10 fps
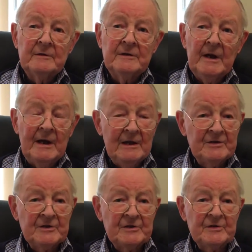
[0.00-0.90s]

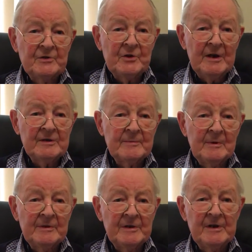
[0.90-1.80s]
dialysis and
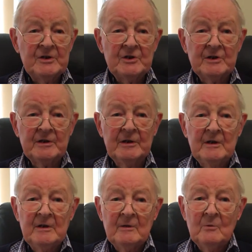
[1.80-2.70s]
transplantation
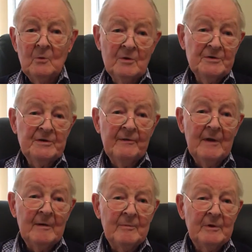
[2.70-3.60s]
was
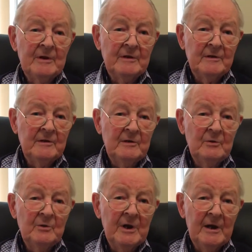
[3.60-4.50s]
developing in
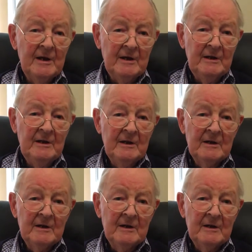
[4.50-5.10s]
the UK,